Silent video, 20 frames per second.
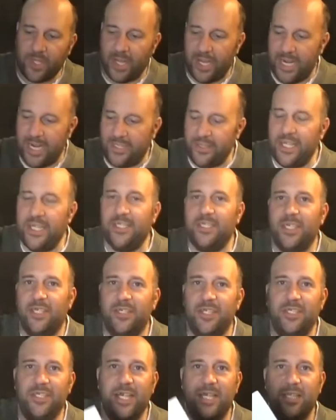and they sell
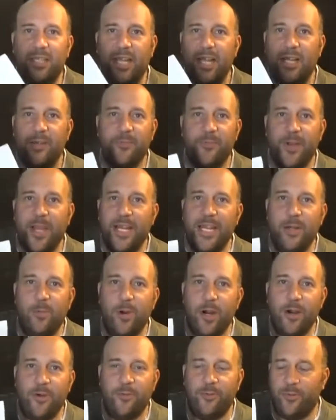these online
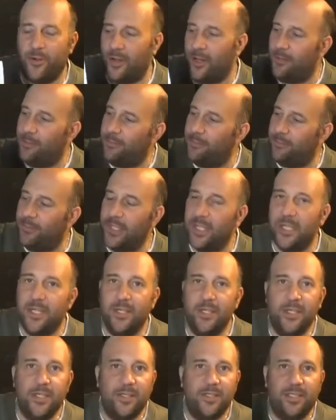anywhere from
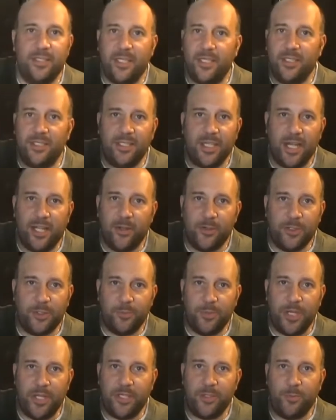$6 a
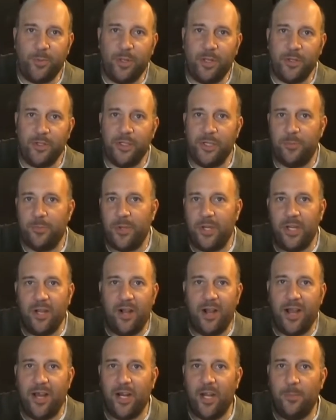piece plus shipping
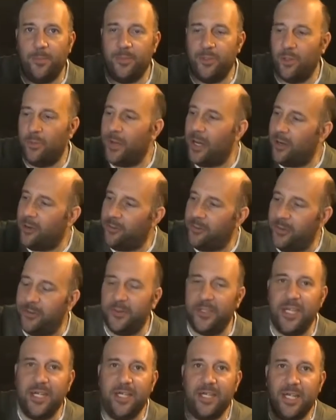on up to about
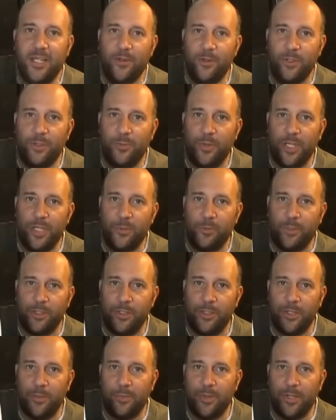$15 a piece
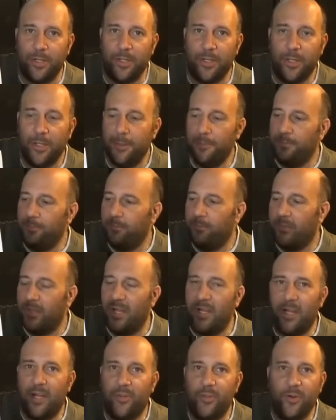plus shipping.
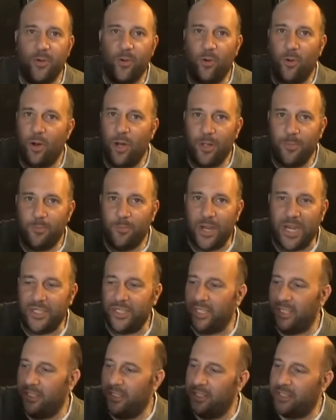Uh, they're all
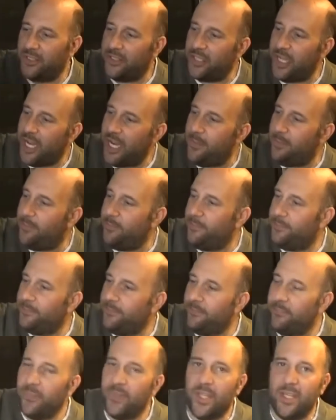basically the same.
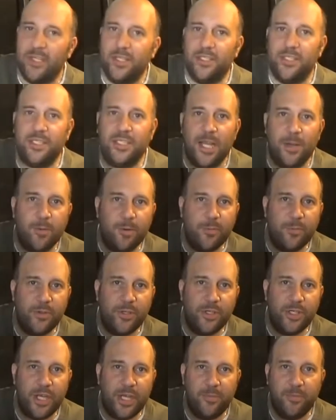Some are
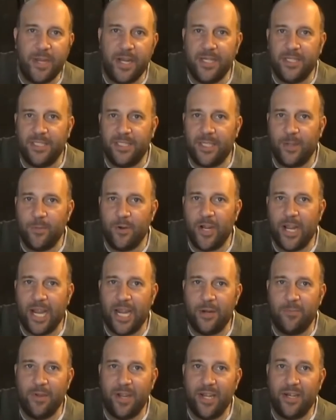machine made, some are
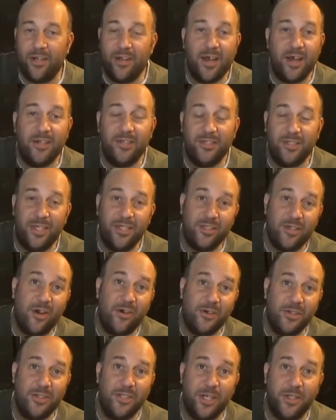handmade, and honestly, it's
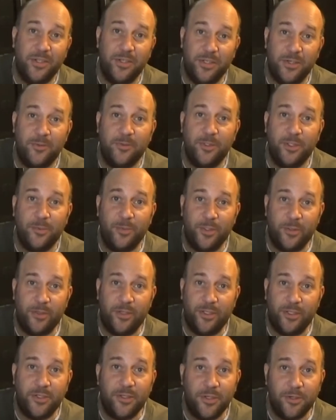hard to tell the difference
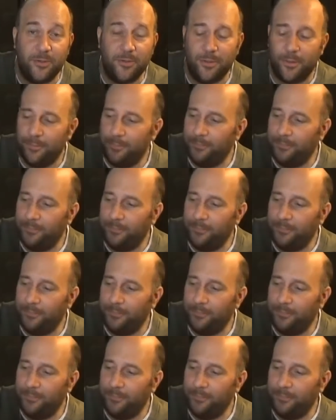between the two.